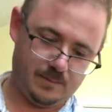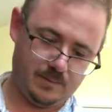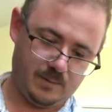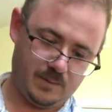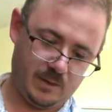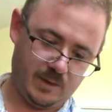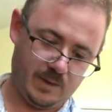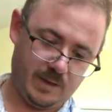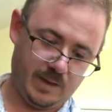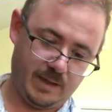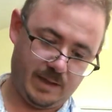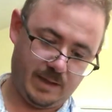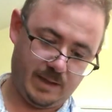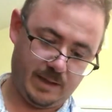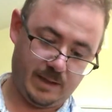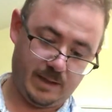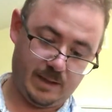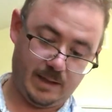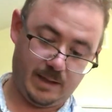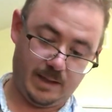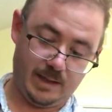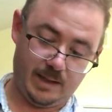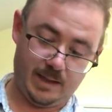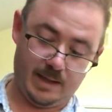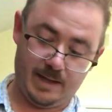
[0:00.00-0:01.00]
looking at it
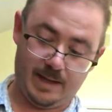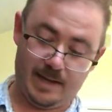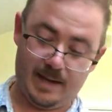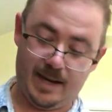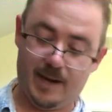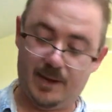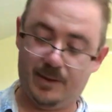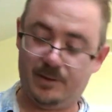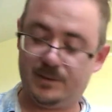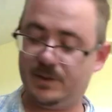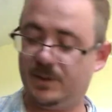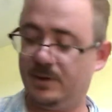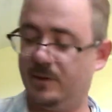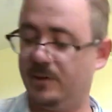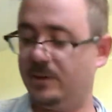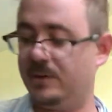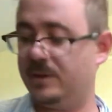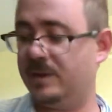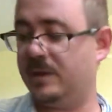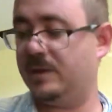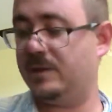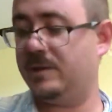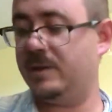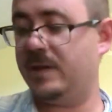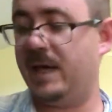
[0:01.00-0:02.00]
again now. So
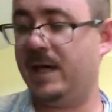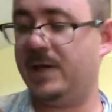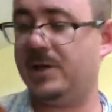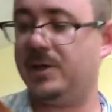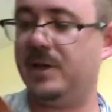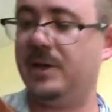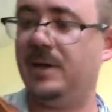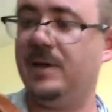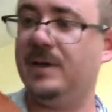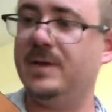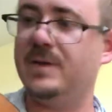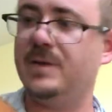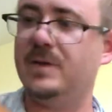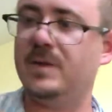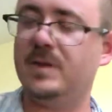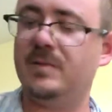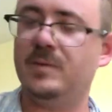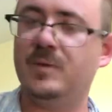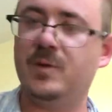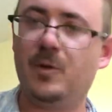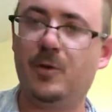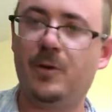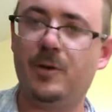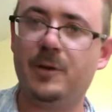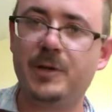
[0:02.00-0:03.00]
there's actually also some
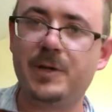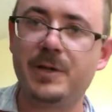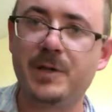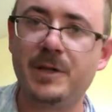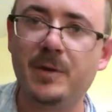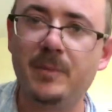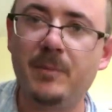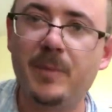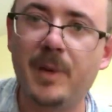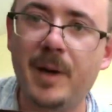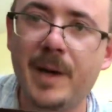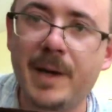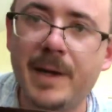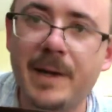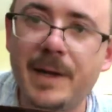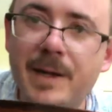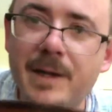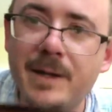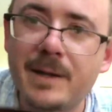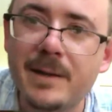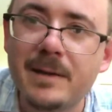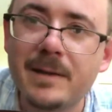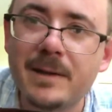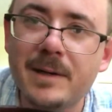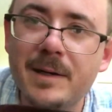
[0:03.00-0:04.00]
tortoiseshell
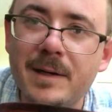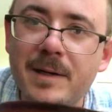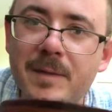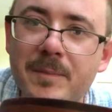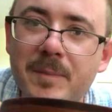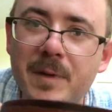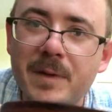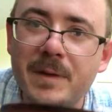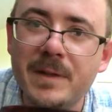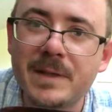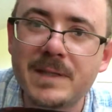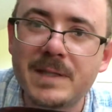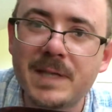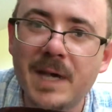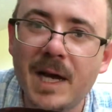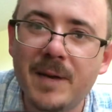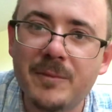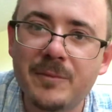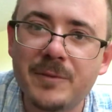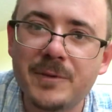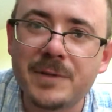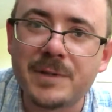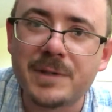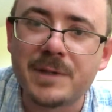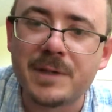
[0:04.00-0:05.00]
binding up on the
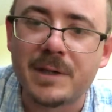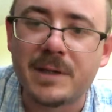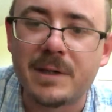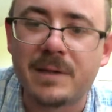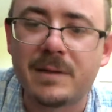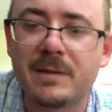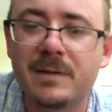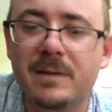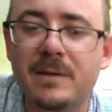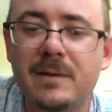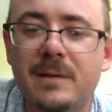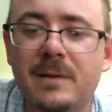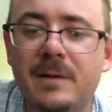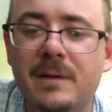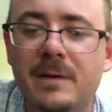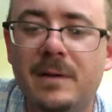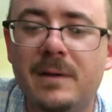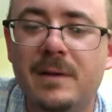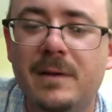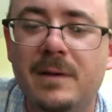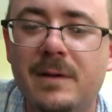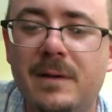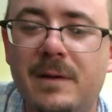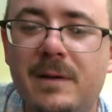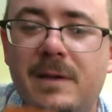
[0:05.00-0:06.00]
top, which I
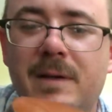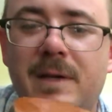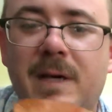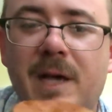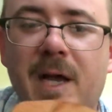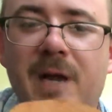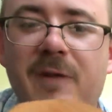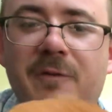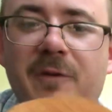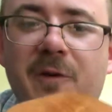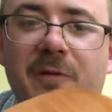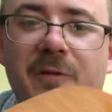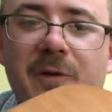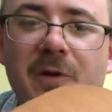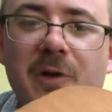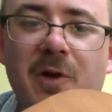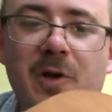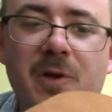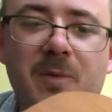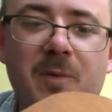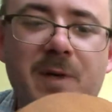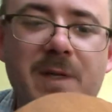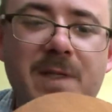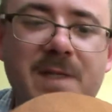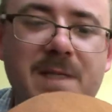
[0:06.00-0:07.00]
kind of
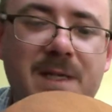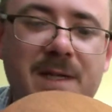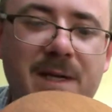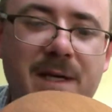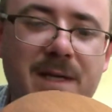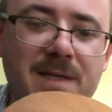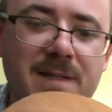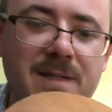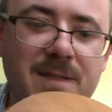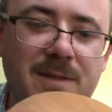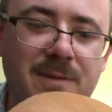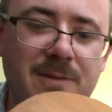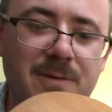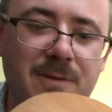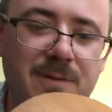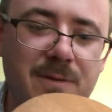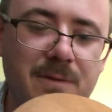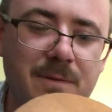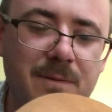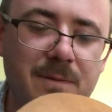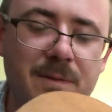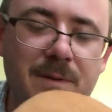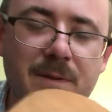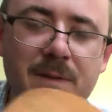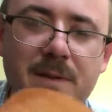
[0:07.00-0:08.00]
overlooked, but it's a nice little
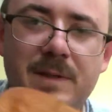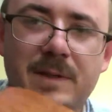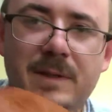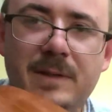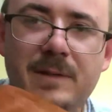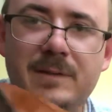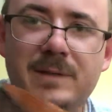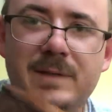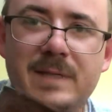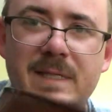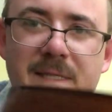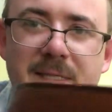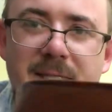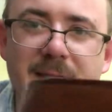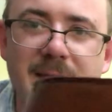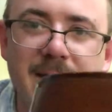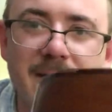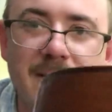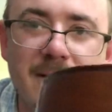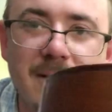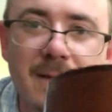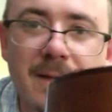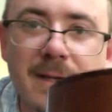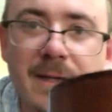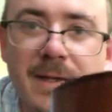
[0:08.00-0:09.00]

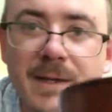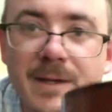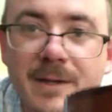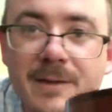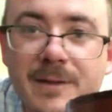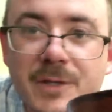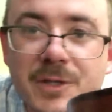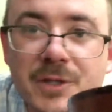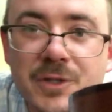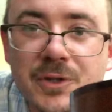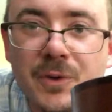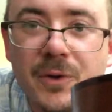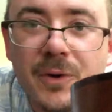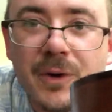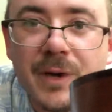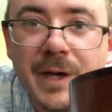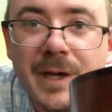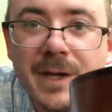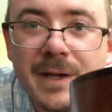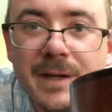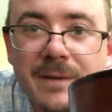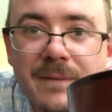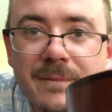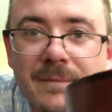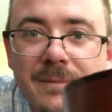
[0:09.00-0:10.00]
detail. The
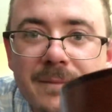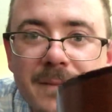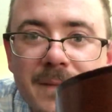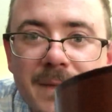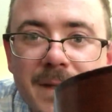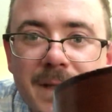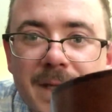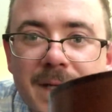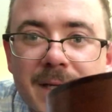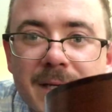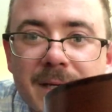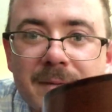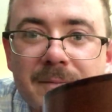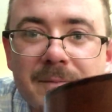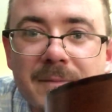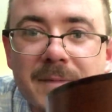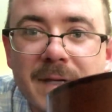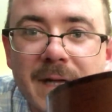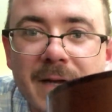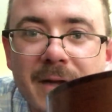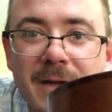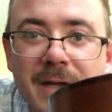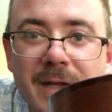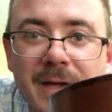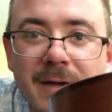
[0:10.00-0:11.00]
join
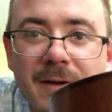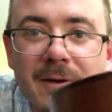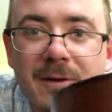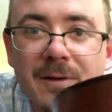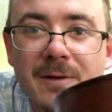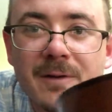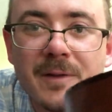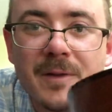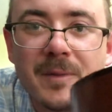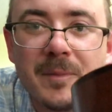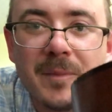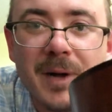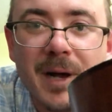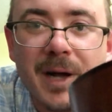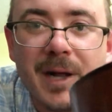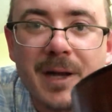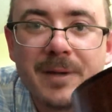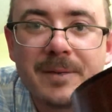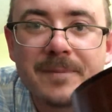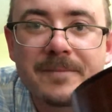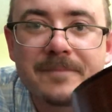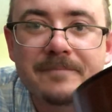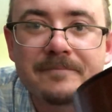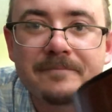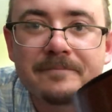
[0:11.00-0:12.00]
down here on the
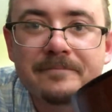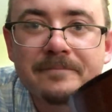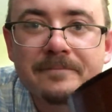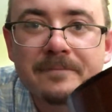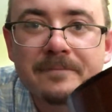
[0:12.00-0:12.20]
bottom,